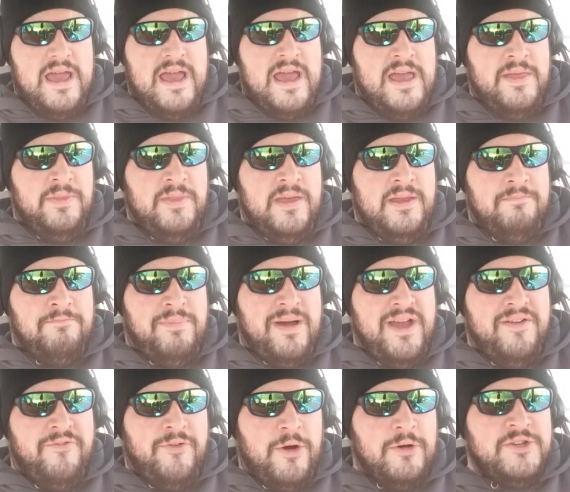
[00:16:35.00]
And then
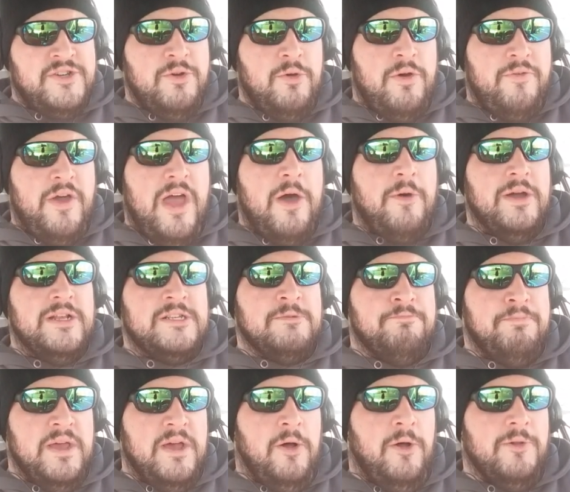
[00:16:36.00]
by virtue of how it's
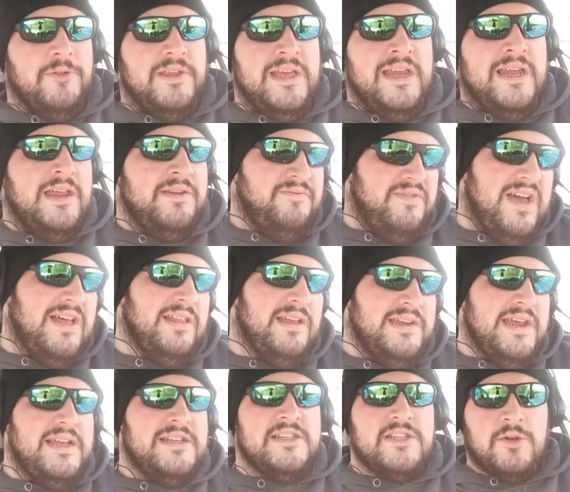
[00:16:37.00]
built, it
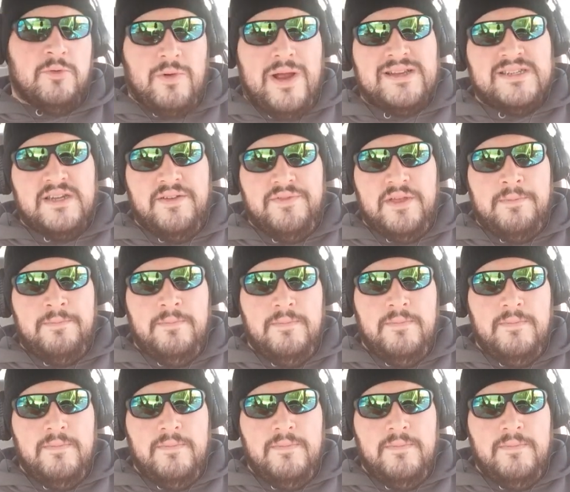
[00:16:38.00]
invalidates the rest of them.